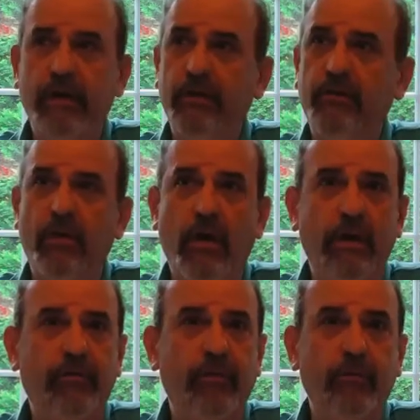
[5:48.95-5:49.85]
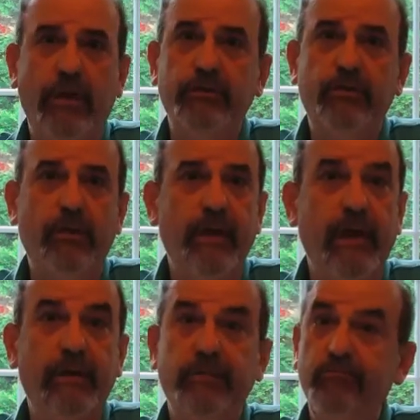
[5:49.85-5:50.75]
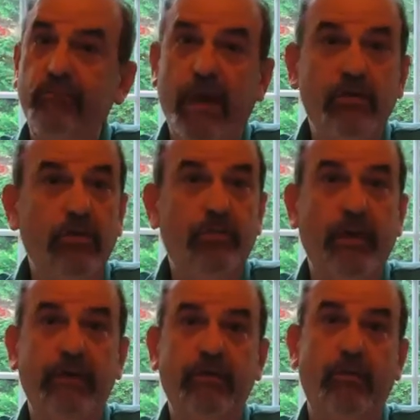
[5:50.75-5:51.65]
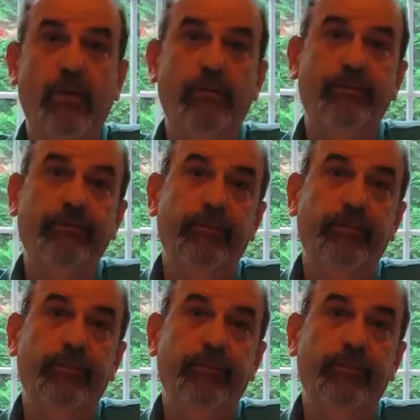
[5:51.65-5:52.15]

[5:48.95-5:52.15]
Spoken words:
and trying for months on end and couldn't break the rope.